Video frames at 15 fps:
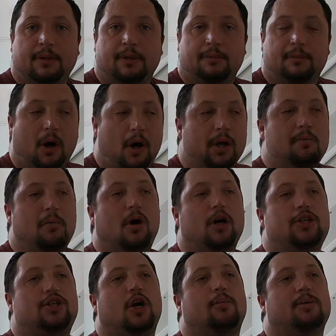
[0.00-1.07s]
My my
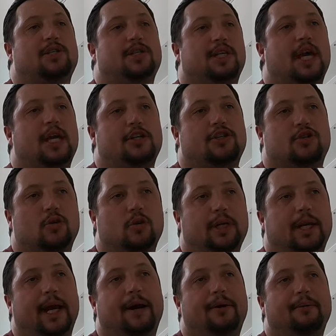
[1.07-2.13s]
job is to get you sorted
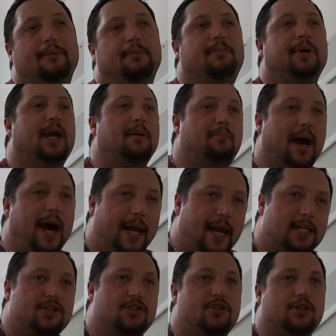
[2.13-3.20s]
out, be a
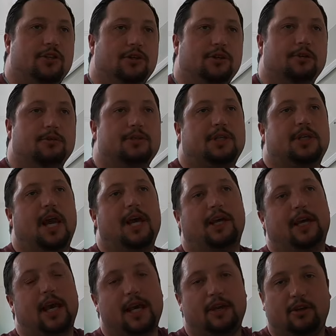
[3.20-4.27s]
badass dude, get you
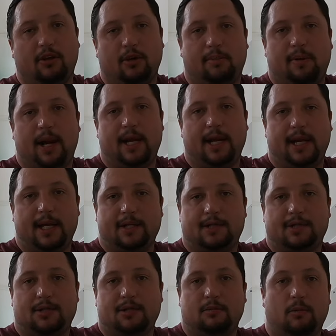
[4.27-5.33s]
getting new
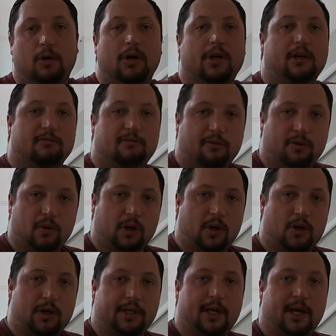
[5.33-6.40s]
planets, working for God
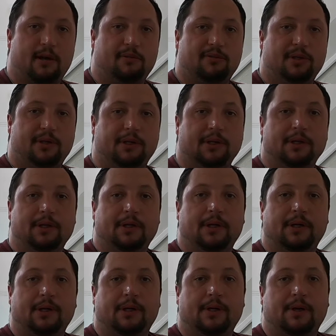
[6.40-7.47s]
in heaven.
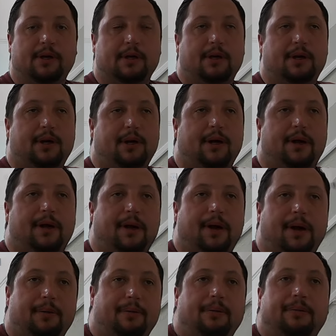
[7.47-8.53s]

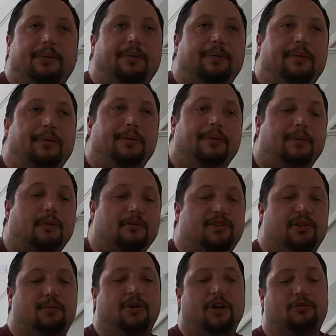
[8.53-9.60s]
Uh, obviously, the
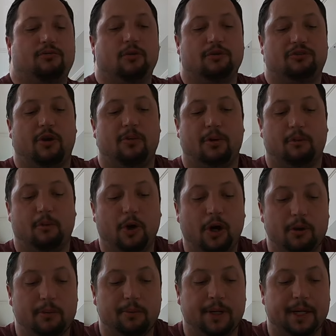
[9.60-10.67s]
British Royals don't want to work
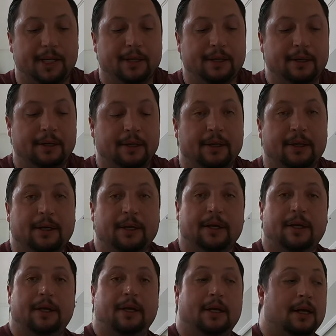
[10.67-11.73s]
with me,
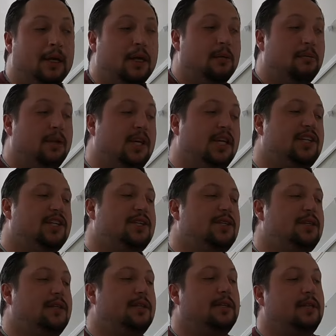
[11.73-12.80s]
but this
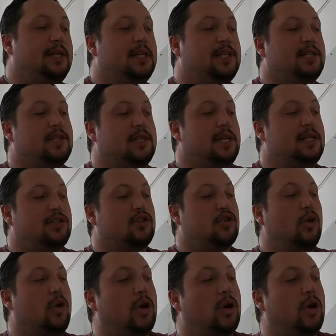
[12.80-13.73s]
this this talk